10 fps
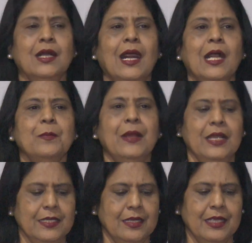Hard
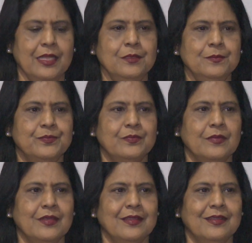palate, again,
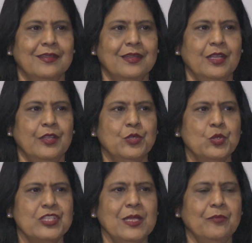the
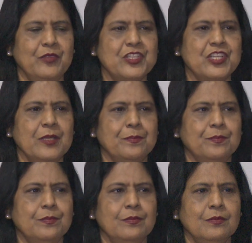U shape, V shape,
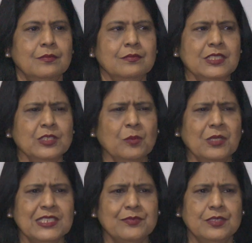it's not
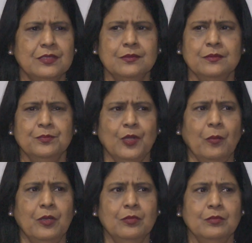much of a
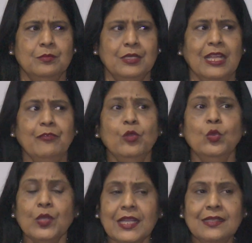problem, but if you
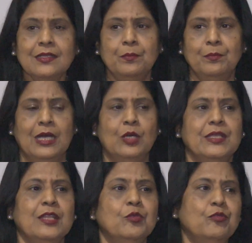look at the
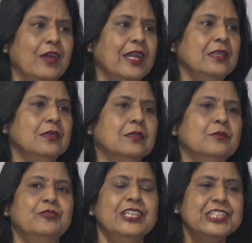mouth and you find a
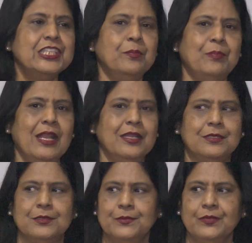V-shaped
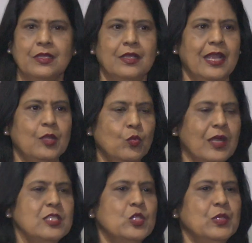palate, at
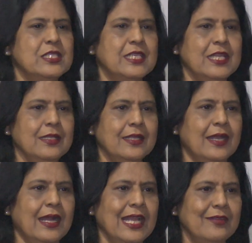once you will say
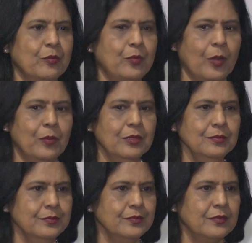that I have a problem.